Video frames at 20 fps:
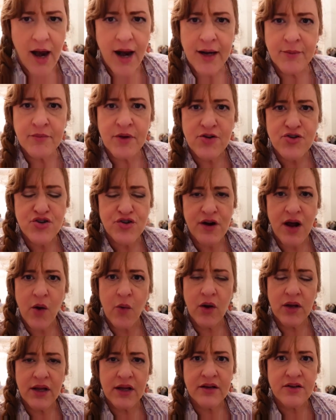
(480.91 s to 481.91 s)
I'm not sure how
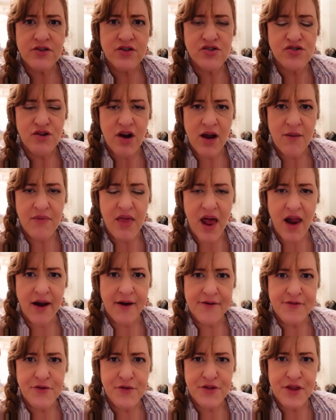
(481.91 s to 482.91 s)
well I can describe that,
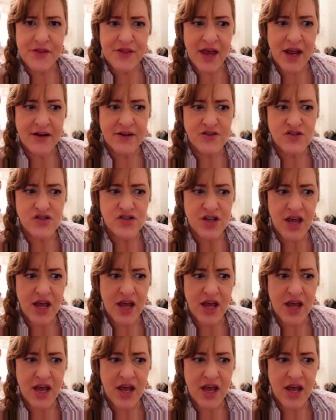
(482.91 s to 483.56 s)
other than that is